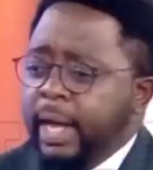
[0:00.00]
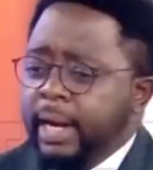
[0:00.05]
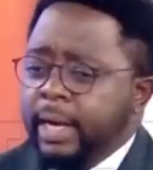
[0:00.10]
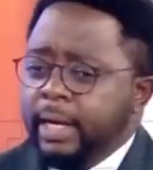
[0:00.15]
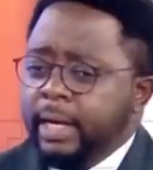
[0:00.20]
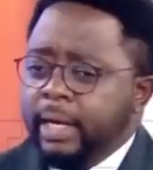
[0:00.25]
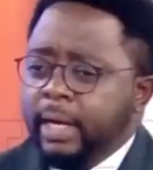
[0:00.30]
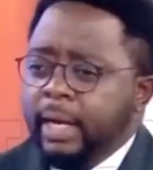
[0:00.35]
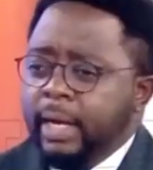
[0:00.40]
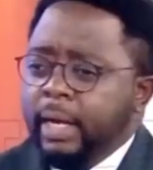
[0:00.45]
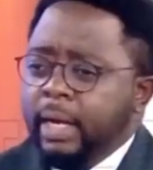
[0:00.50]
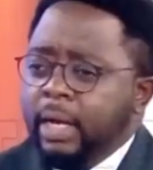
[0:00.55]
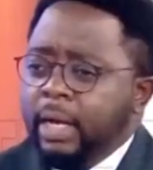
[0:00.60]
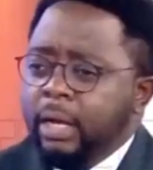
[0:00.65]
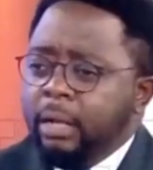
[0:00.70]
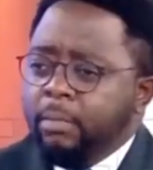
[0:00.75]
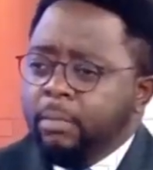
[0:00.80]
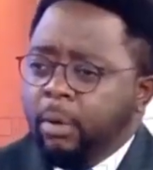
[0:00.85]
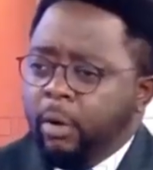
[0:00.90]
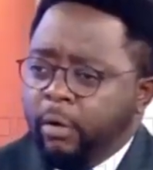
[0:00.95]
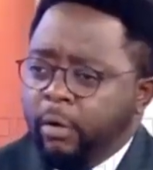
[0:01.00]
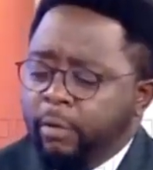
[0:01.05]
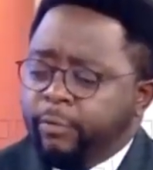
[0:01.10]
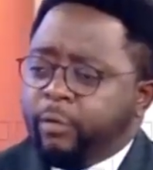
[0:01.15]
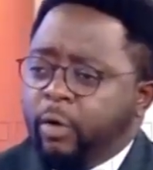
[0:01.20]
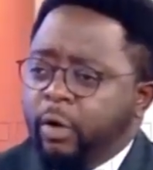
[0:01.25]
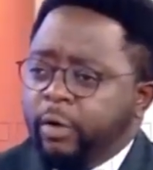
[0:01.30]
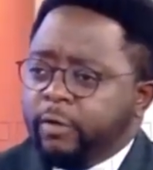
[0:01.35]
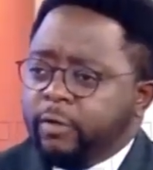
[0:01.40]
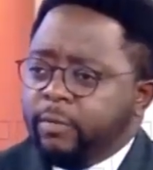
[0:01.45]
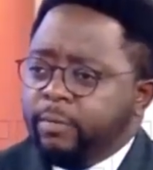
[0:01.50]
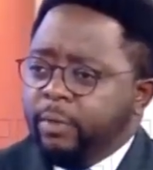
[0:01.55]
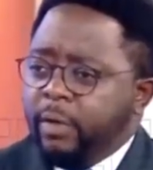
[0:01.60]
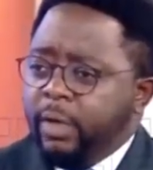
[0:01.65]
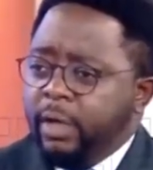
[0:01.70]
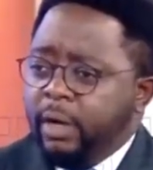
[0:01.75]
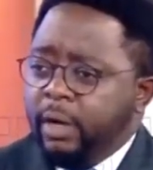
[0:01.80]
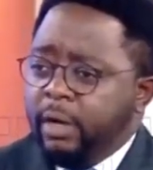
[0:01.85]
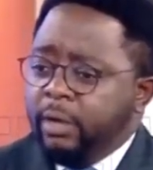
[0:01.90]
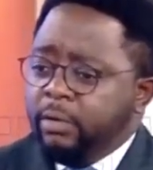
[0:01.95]
and, but of course,
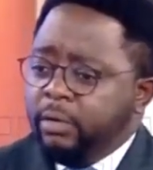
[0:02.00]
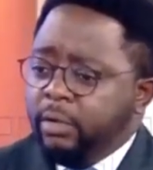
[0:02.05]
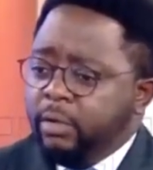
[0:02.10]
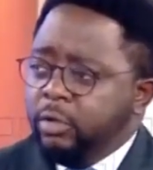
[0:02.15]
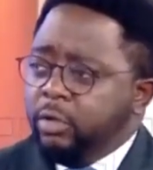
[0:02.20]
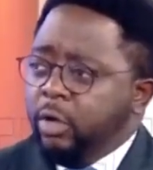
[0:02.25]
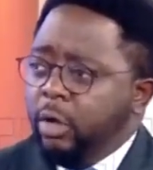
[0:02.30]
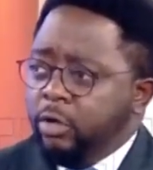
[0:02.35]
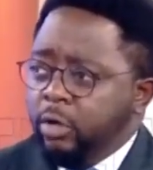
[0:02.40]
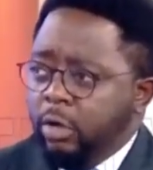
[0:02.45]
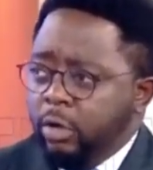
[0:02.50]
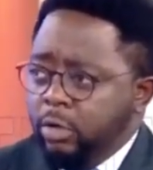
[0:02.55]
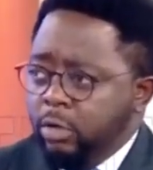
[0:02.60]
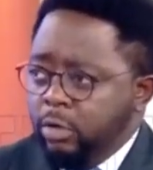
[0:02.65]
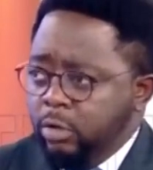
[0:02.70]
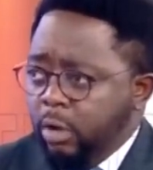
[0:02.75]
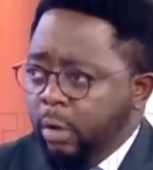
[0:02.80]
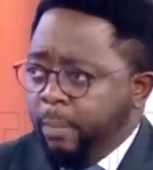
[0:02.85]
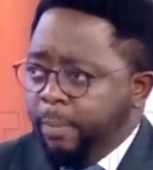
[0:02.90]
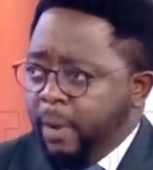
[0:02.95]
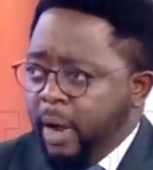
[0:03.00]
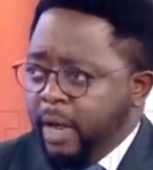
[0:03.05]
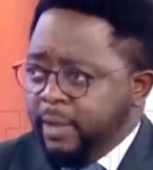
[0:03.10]
your